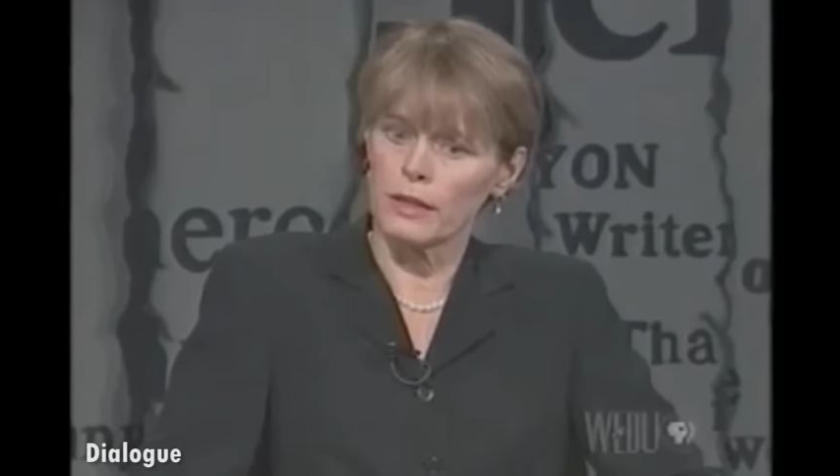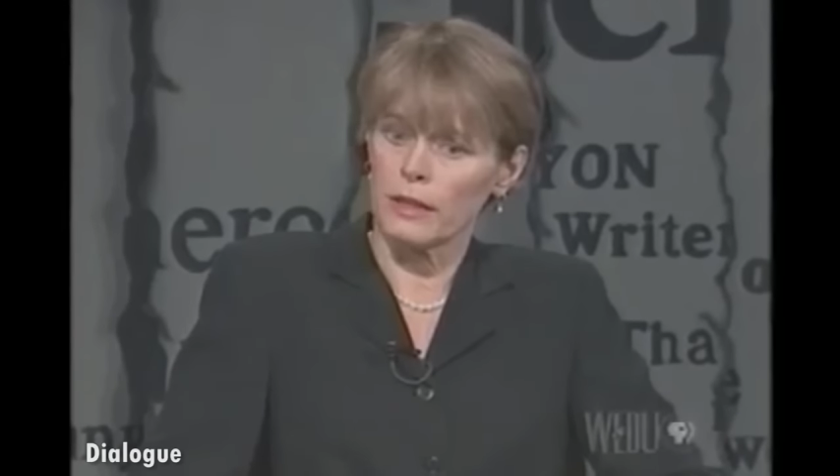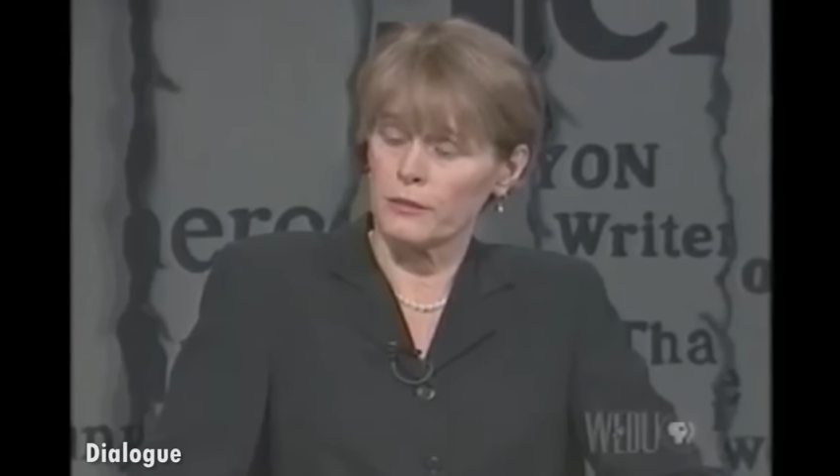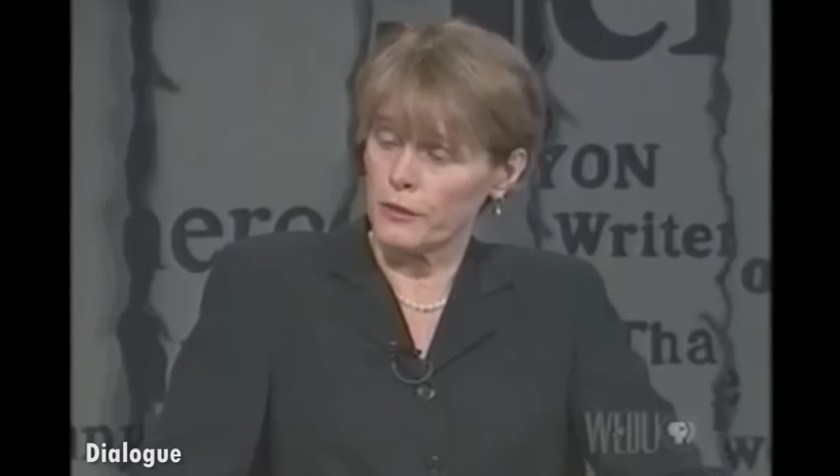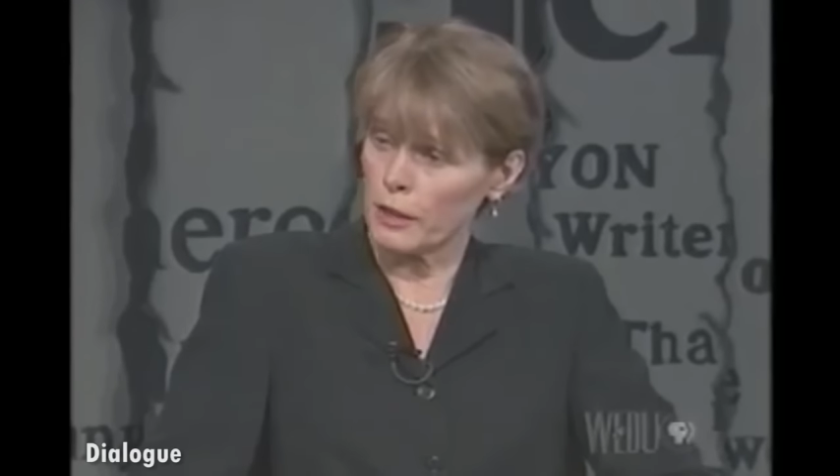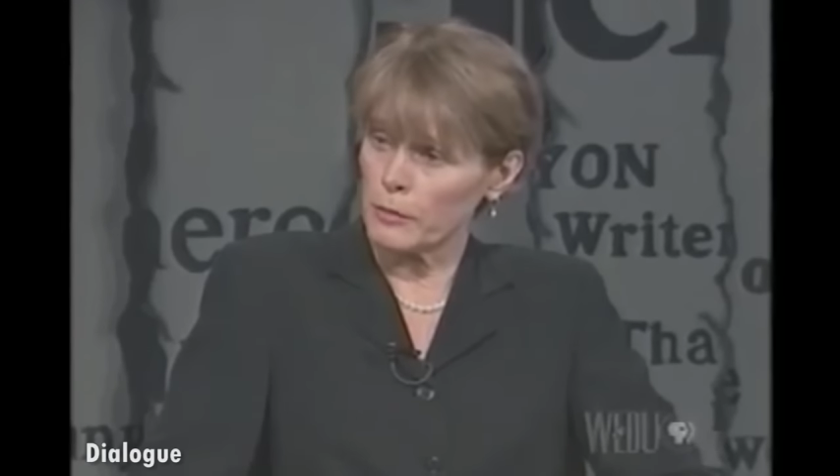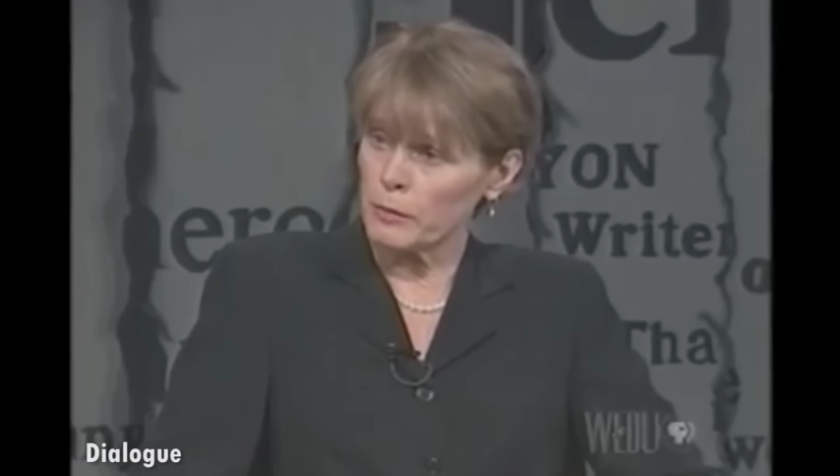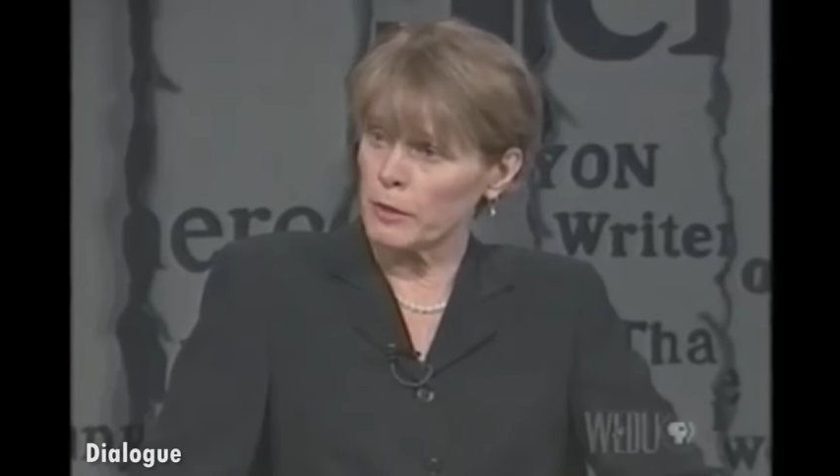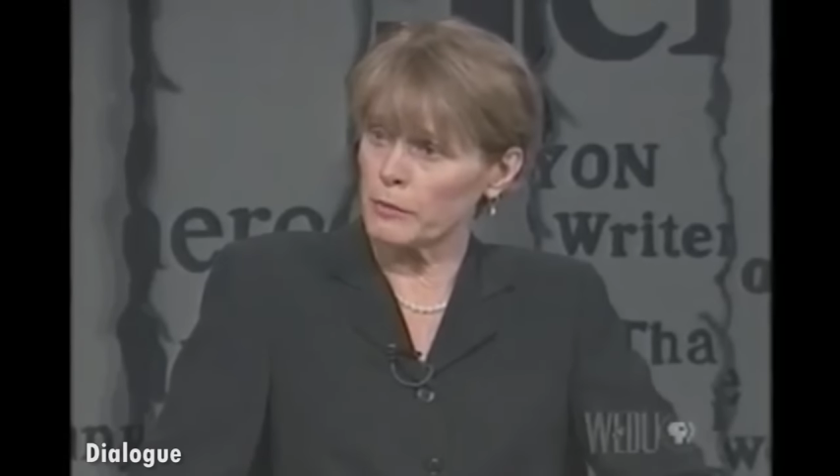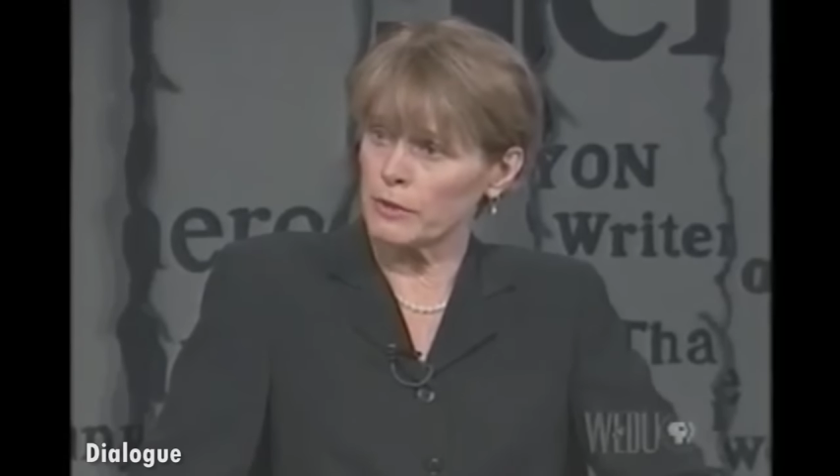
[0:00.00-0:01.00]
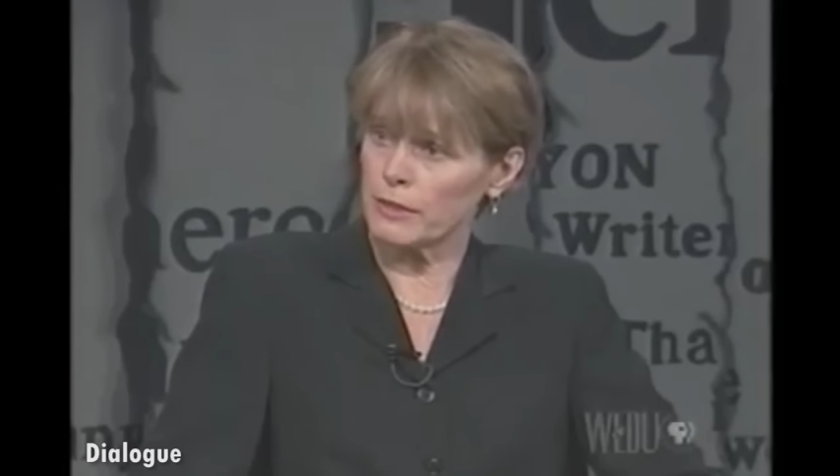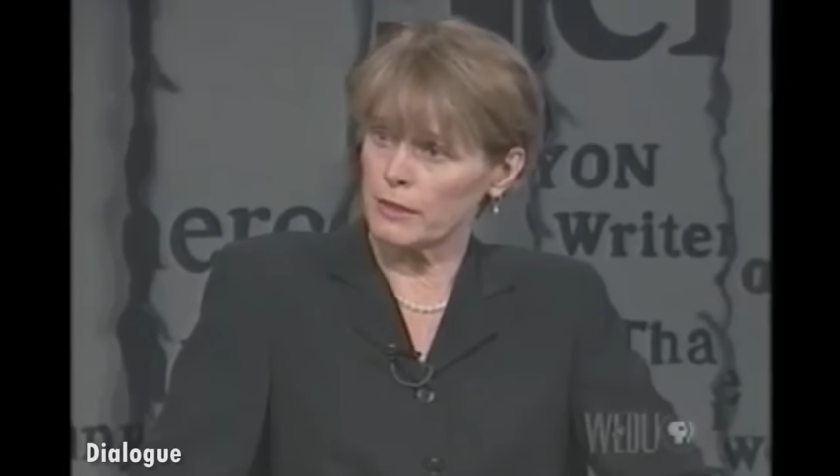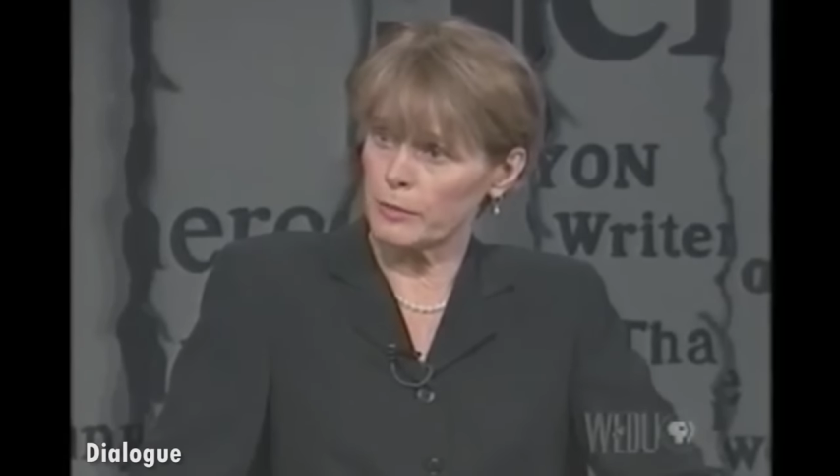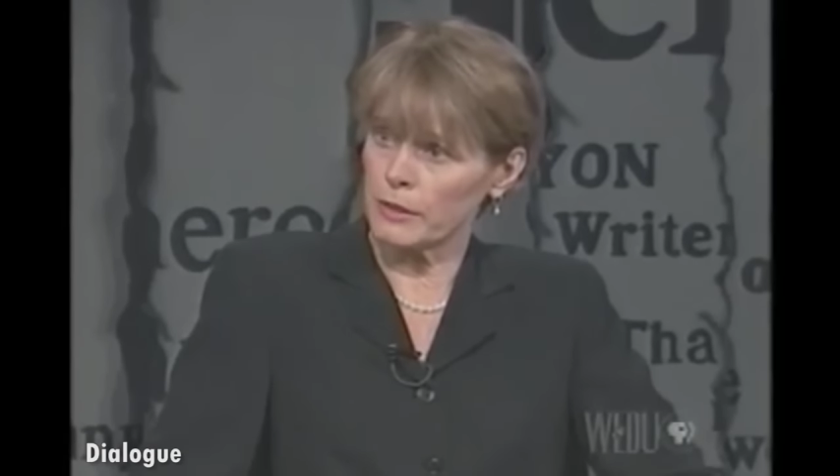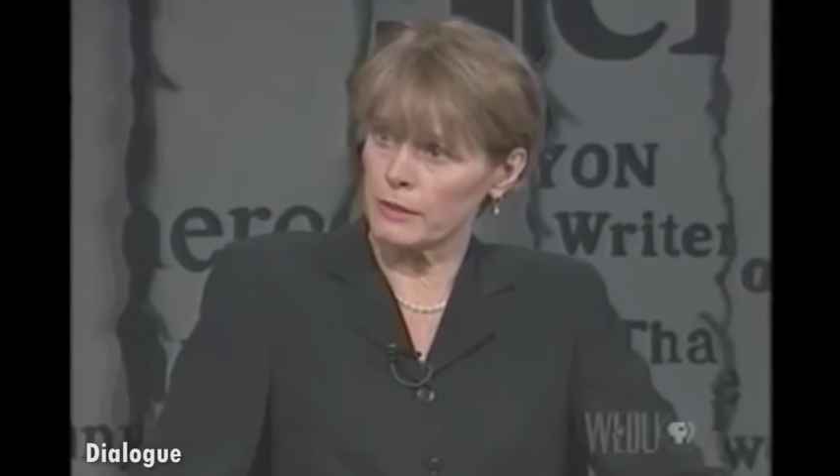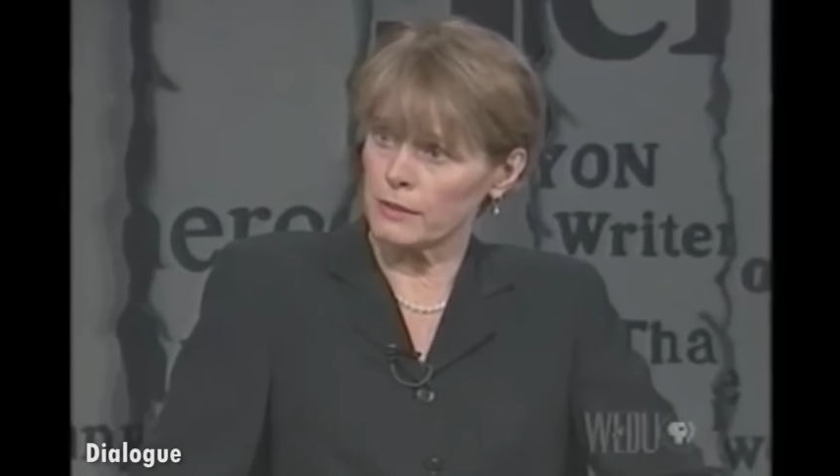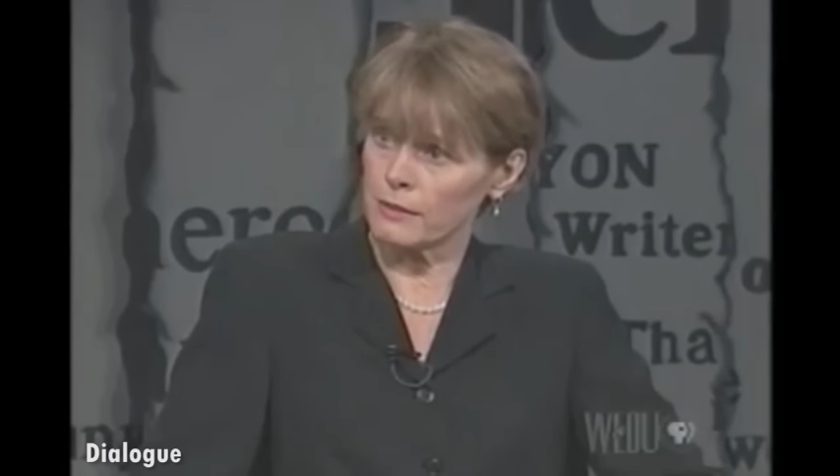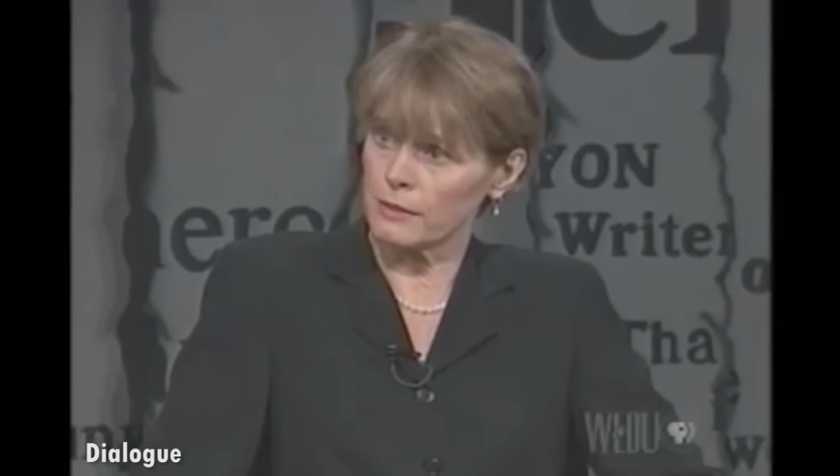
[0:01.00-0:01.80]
a family member's experience in